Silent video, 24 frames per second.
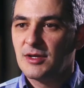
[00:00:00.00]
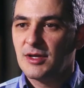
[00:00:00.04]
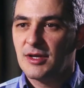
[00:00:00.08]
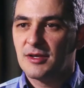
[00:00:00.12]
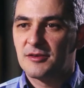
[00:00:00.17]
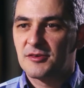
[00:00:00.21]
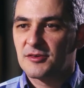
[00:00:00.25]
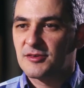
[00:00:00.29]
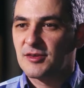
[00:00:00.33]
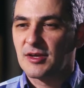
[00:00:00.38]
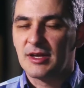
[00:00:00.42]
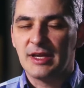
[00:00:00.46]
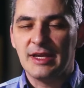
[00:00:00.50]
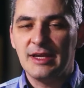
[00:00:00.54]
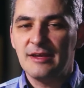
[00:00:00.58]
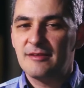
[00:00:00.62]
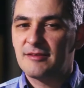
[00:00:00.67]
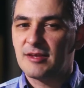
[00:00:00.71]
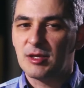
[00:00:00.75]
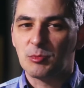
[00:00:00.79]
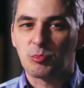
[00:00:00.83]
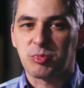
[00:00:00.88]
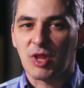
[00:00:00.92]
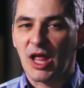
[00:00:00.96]
It's just an
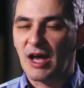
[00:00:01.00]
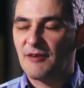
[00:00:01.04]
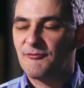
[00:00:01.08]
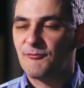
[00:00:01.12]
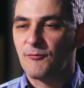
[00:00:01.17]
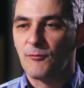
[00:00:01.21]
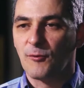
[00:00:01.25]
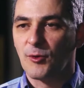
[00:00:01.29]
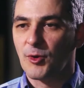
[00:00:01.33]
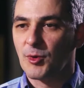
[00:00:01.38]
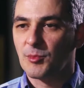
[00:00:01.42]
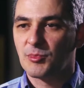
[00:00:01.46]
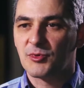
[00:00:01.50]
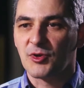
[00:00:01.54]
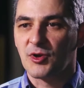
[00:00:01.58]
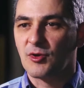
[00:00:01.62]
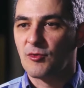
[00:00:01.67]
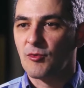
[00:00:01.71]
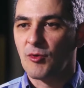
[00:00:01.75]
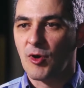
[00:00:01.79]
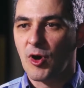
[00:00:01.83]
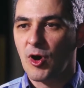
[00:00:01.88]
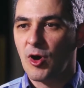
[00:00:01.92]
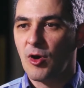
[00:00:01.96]
easy platform to
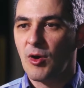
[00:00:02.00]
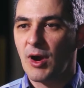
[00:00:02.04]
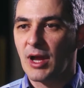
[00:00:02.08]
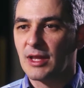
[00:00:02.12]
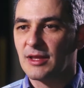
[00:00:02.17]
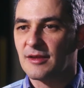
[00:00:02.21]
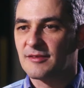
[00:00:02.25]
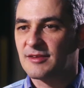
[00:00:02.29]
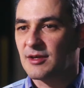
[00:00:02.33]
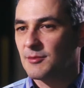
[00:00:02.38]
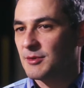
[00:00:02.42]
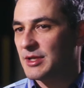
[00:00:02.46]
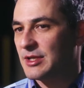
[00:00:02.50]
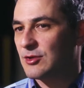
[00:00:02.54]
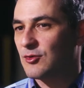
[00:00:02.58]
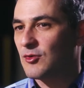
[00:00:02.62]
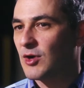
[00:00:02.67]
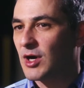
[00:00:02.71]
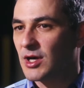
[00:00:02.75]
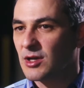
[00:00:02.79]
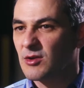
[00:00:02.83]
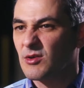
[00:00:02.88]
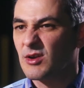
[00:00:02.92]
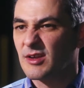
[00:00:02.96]
grow, and the
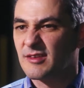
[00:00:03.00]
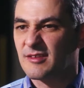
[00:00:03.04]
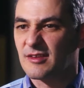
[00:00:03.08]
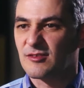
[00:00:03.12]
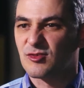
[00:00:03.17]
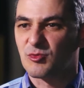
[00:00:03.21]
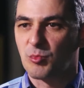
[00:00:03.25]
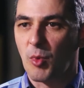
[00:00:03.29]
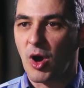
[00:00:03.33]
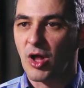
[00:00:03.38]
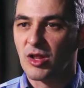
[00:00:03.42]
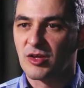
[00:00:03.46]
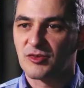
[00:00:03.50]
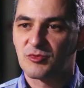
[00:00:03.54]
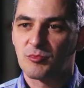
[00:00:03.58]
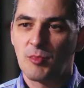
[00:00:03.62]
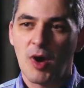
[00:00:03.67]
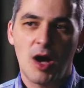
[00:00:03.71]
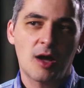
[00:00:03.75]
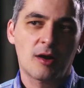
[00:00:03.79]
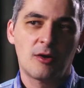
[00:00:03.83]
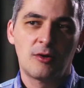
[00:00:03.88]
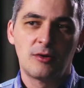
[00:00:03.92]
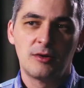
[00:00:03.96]
7200 is the smallest
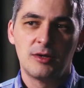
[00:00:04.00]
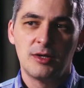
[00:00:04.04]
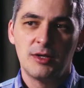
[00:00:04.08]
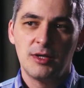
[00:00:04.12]
model.